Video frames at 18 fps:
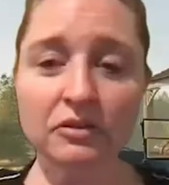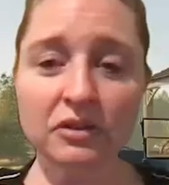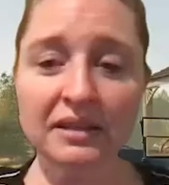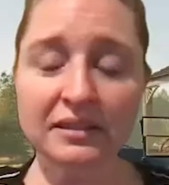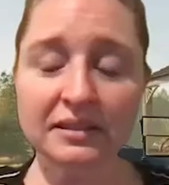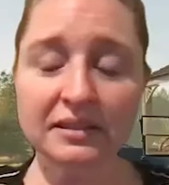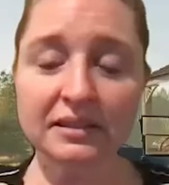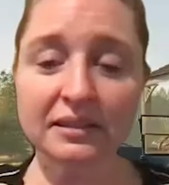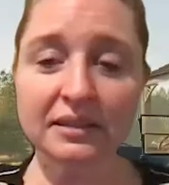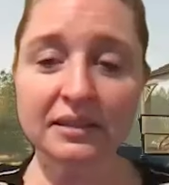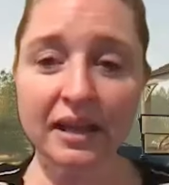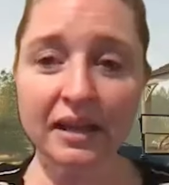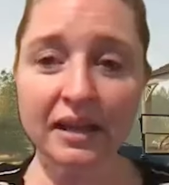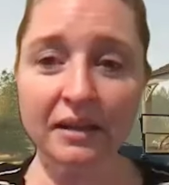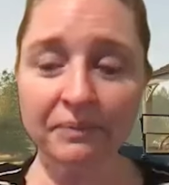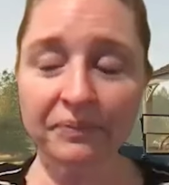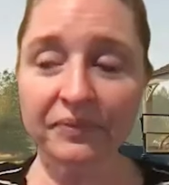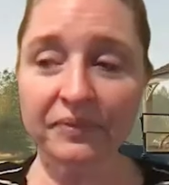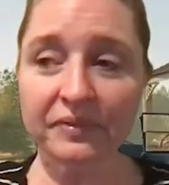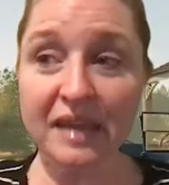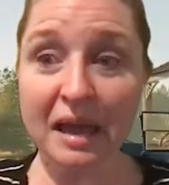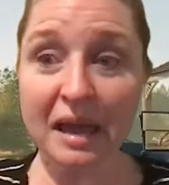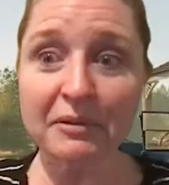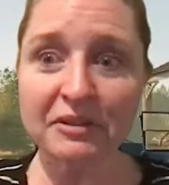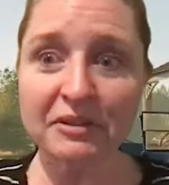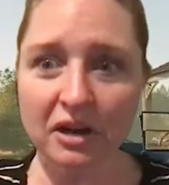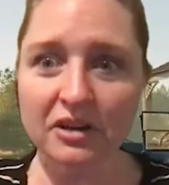who tried to like
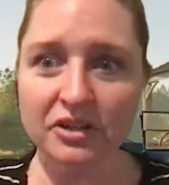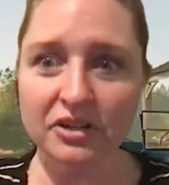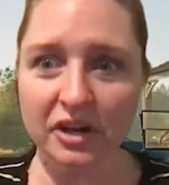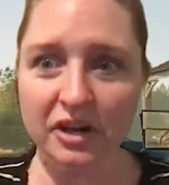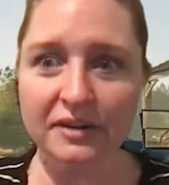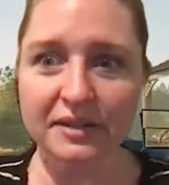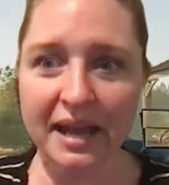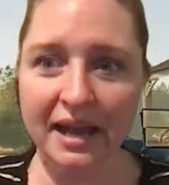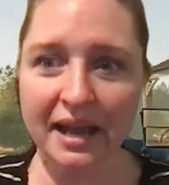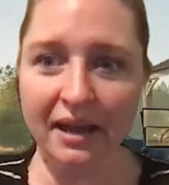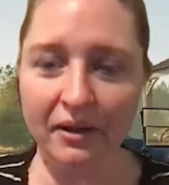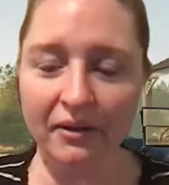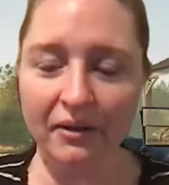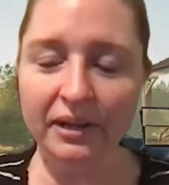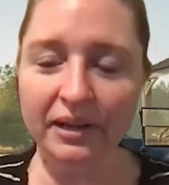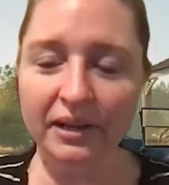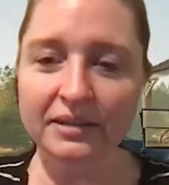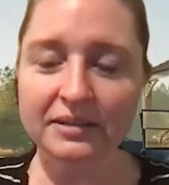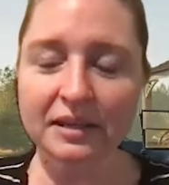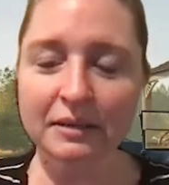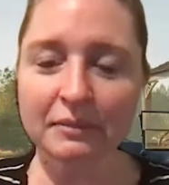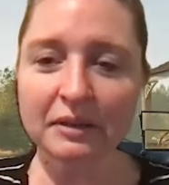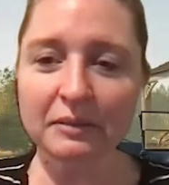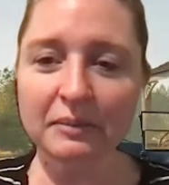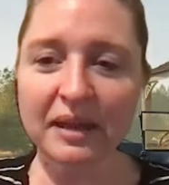sabotage our town. Yeah, he tried